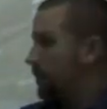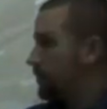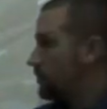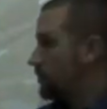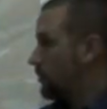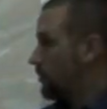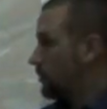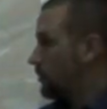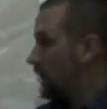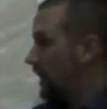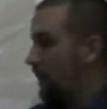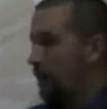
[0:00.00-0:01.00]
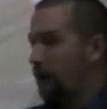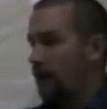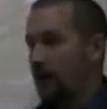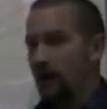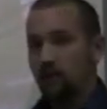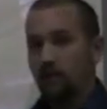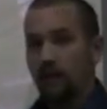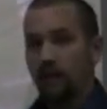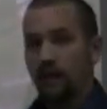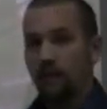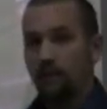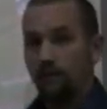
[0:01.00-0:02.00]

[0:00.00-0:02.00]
And so you can actually get